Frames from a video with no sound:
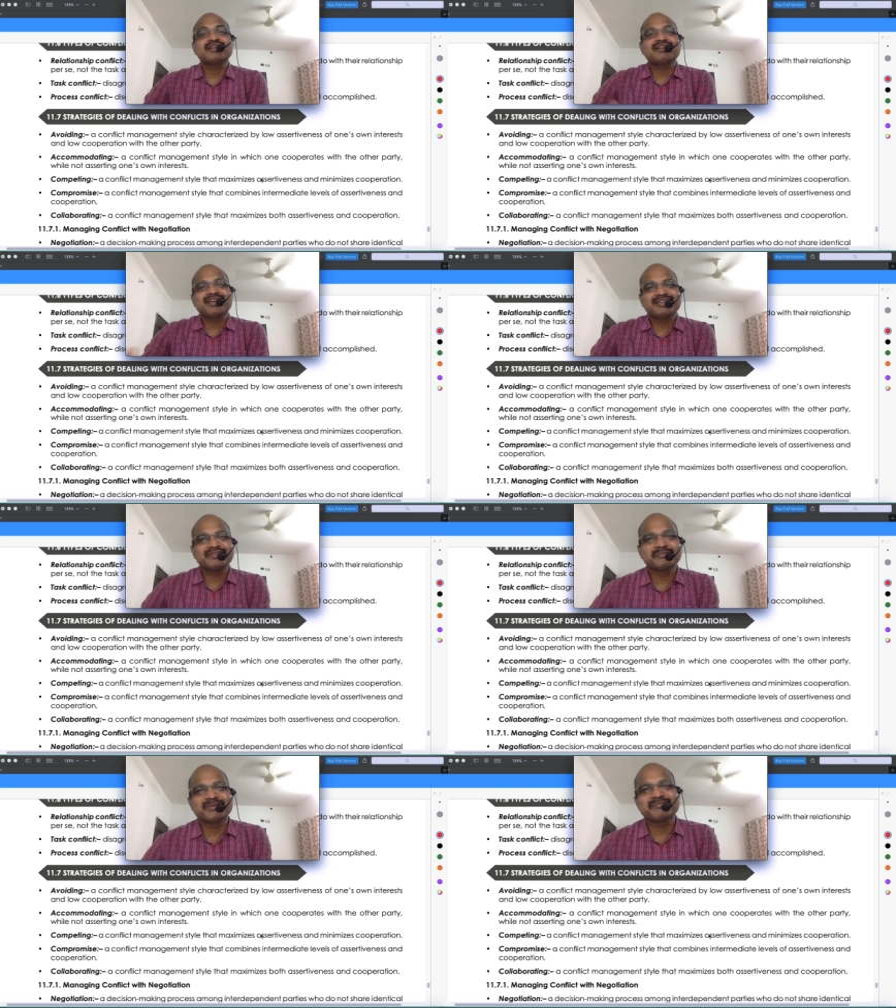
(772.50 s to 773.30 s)
think like
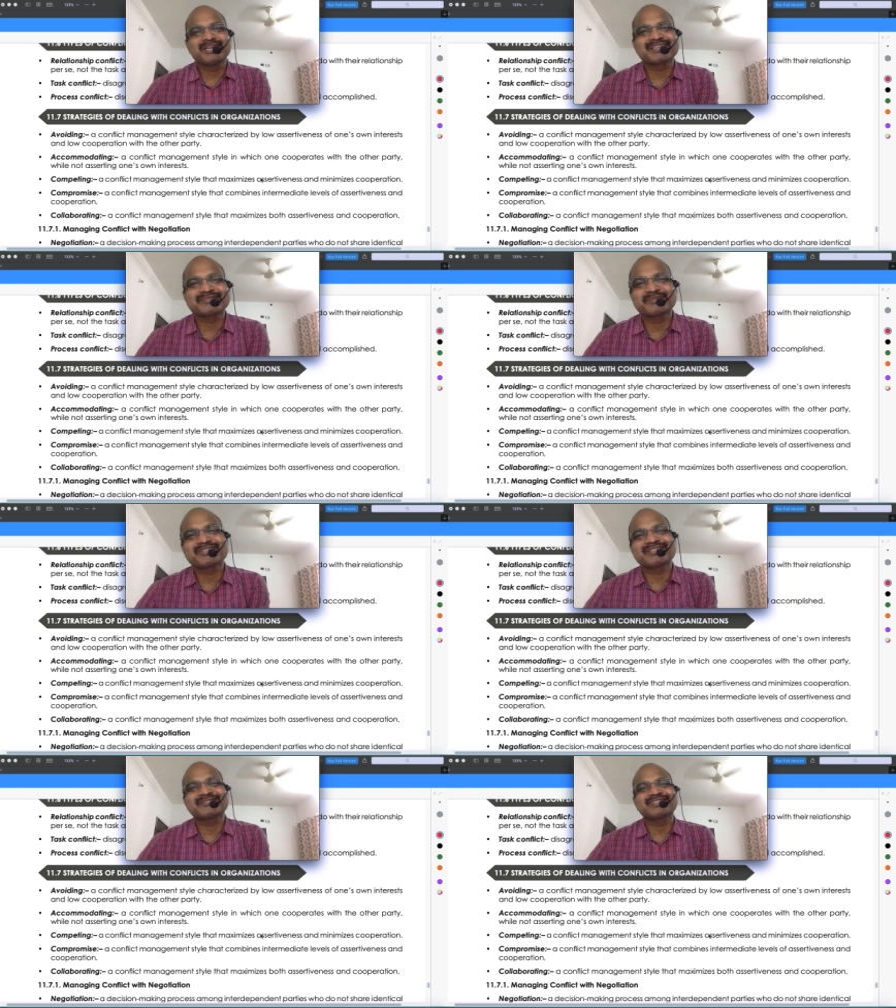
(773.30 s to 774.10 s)
human beings
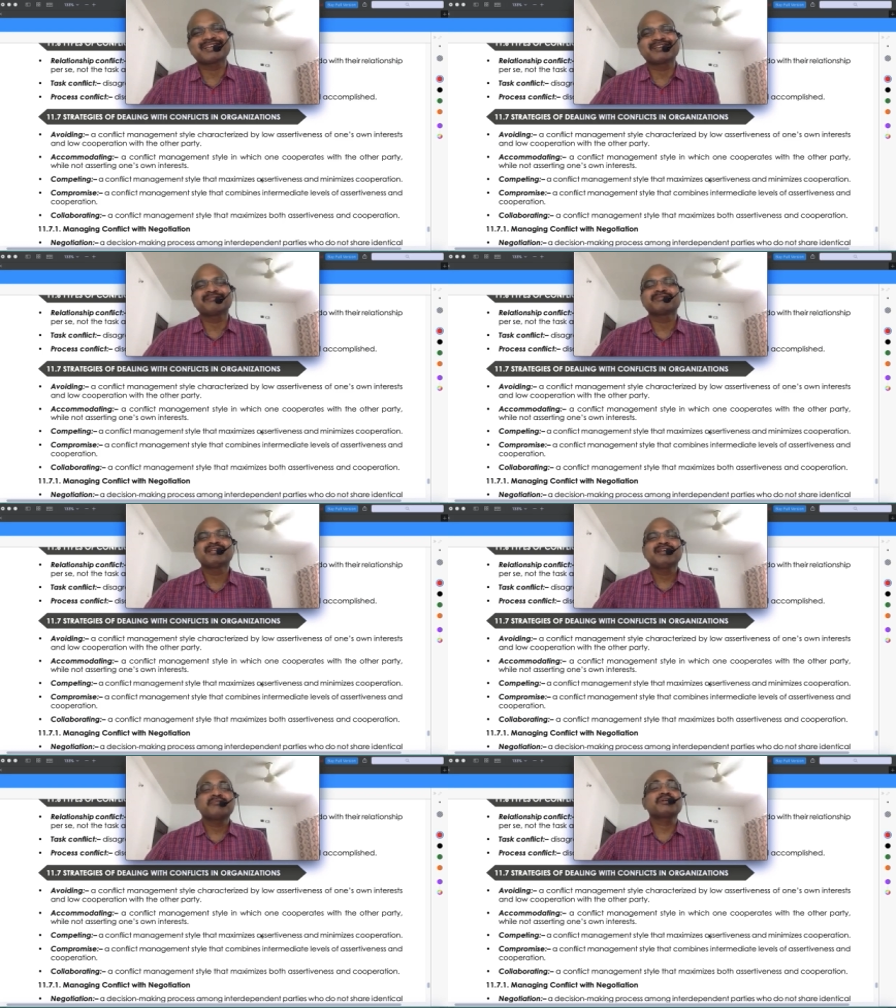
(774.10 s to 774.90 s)
most of the time
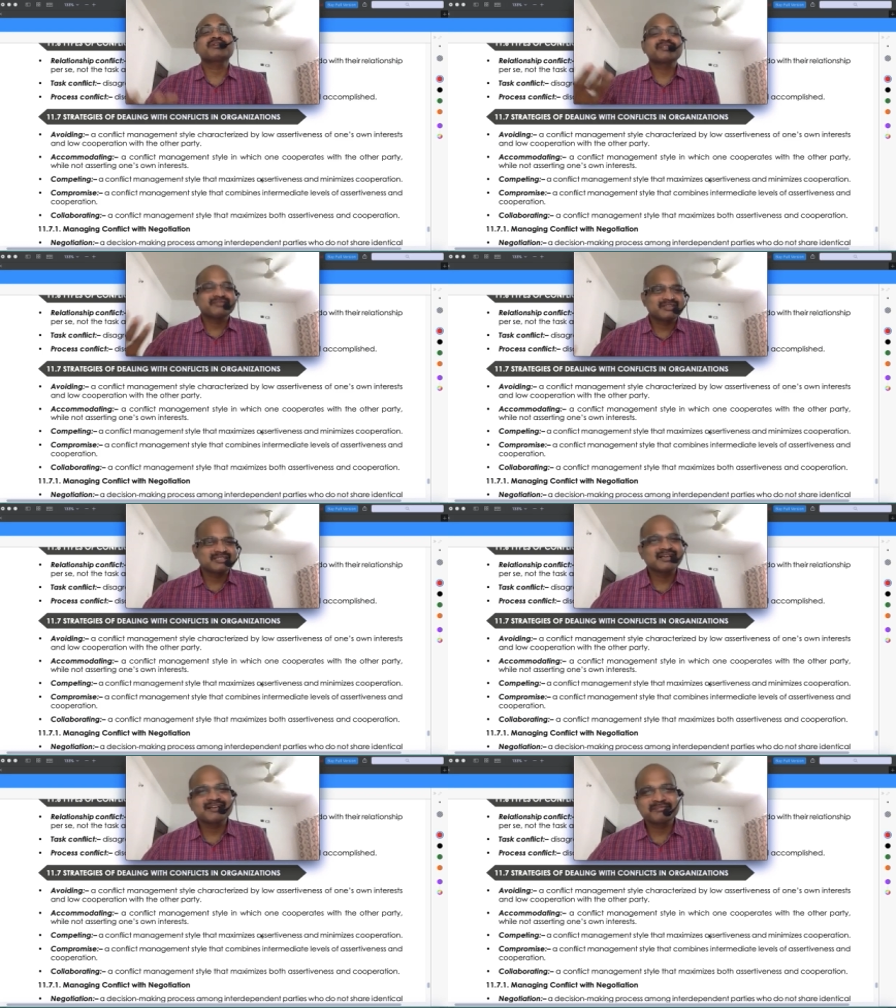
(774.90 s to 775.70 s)
because of our
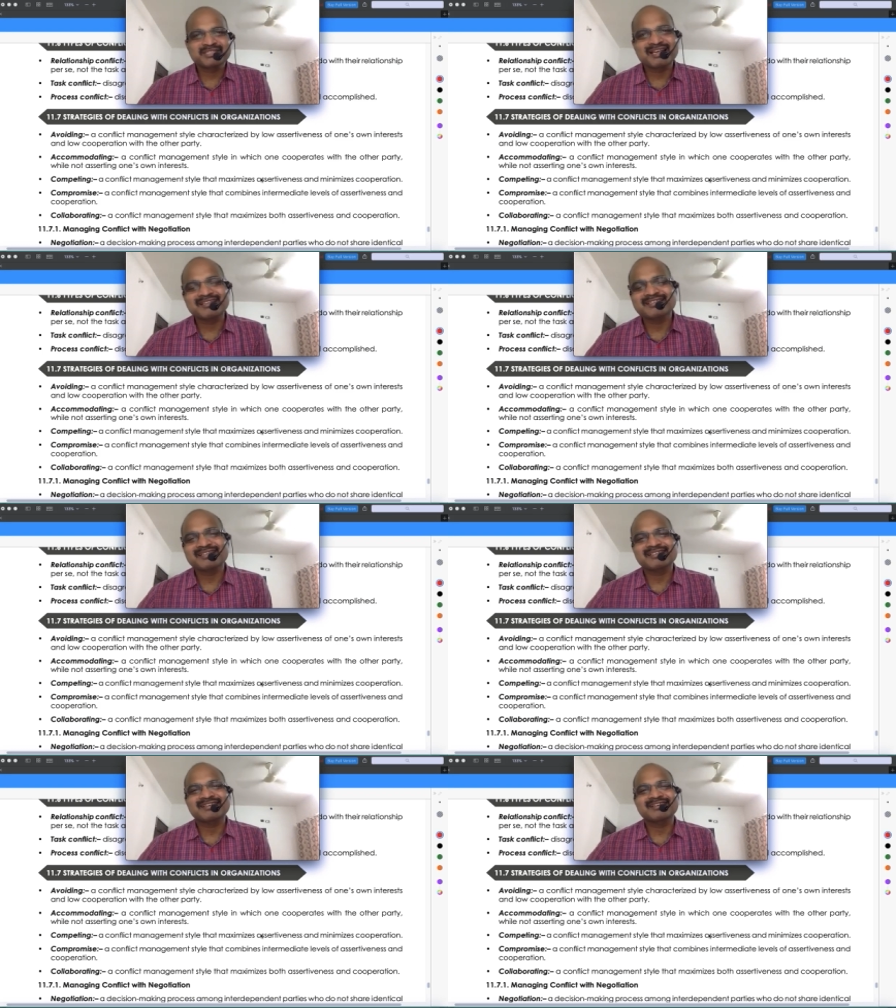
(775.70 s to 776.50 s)
circumstances
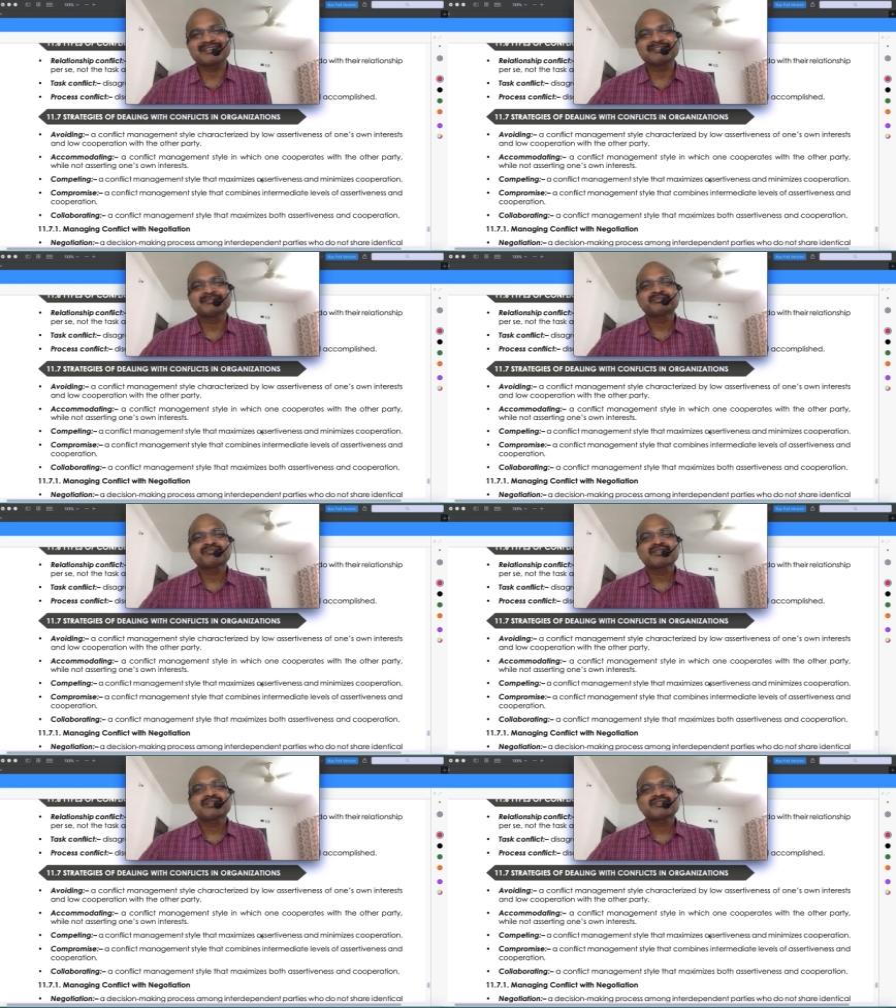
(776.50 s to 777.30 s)
etc
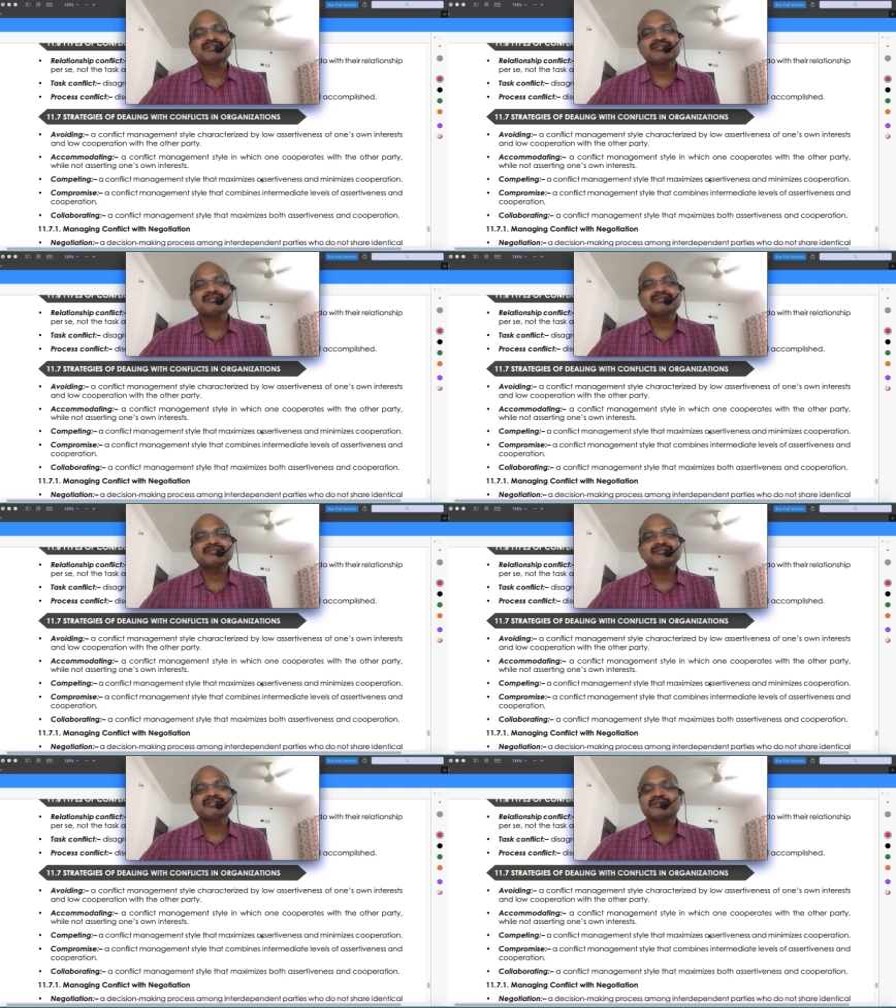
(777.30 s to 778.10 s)

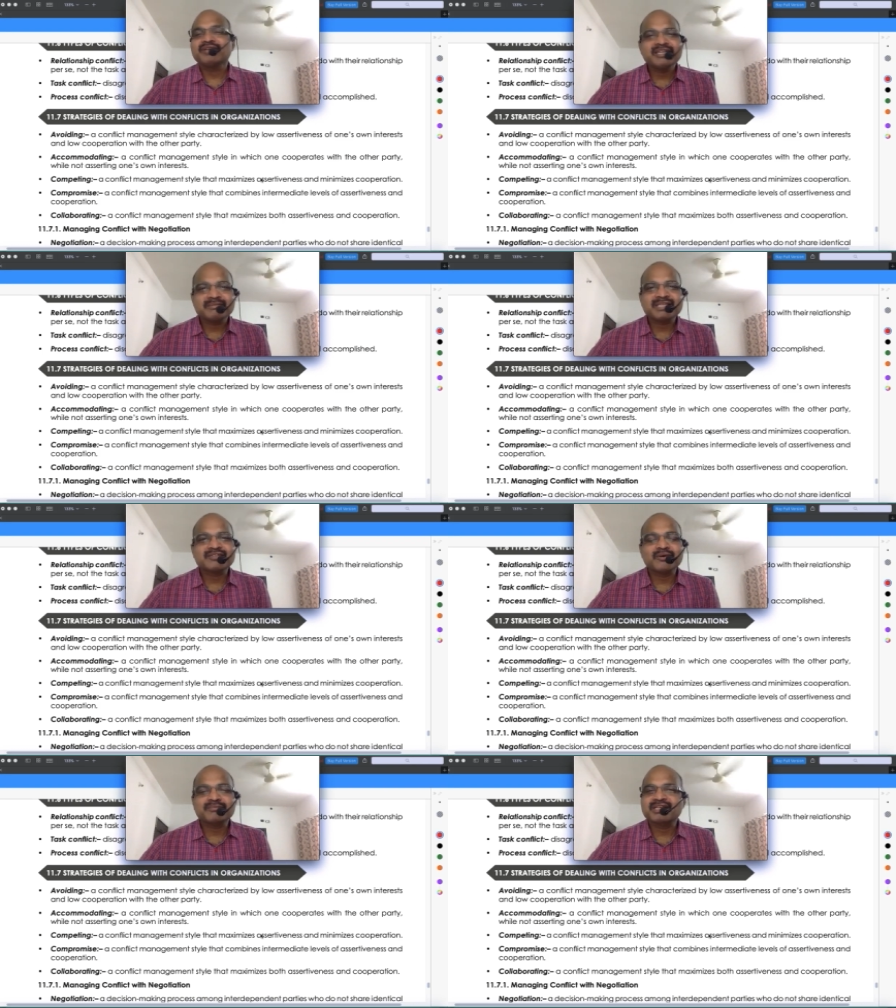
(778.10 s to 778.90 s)
so the only
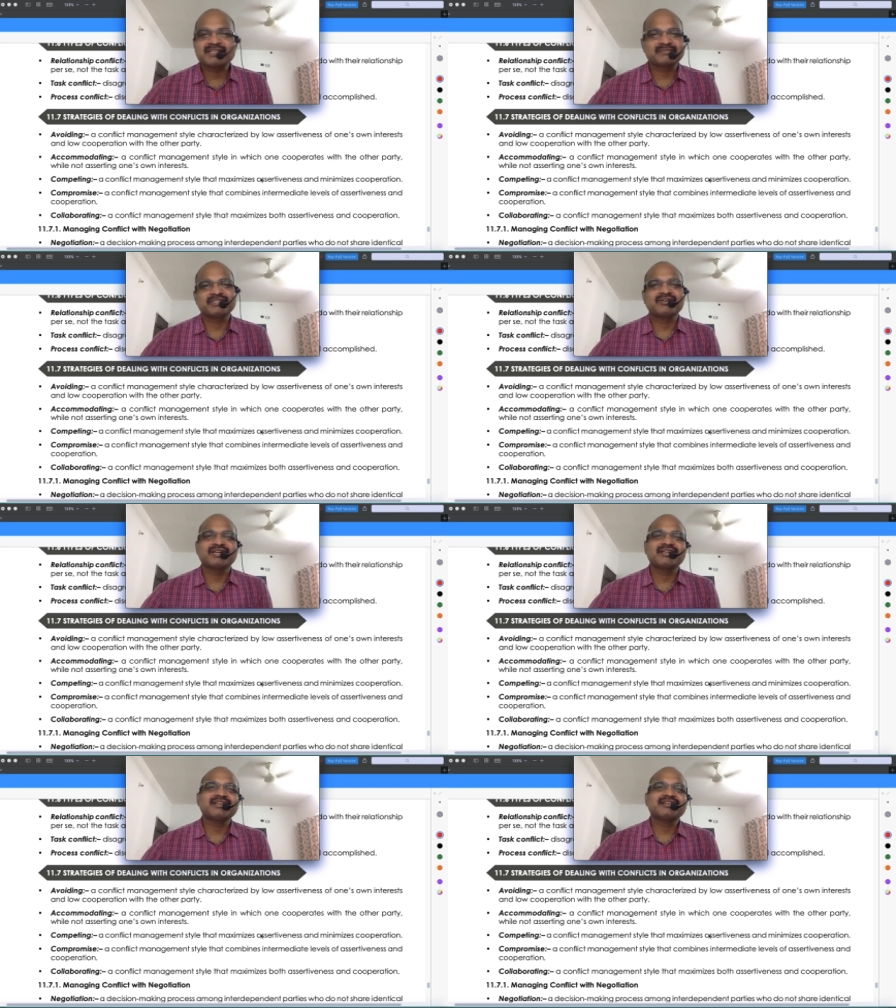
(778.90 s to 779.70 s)
best option is
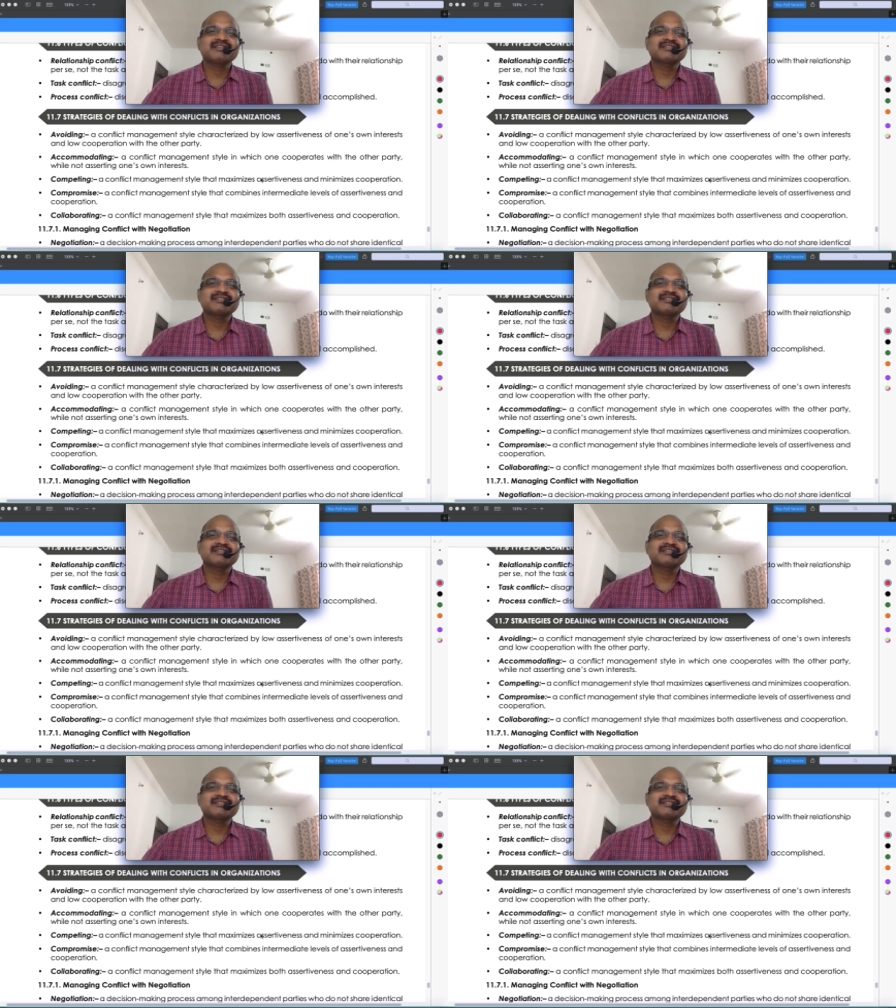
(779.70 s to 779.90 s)
majority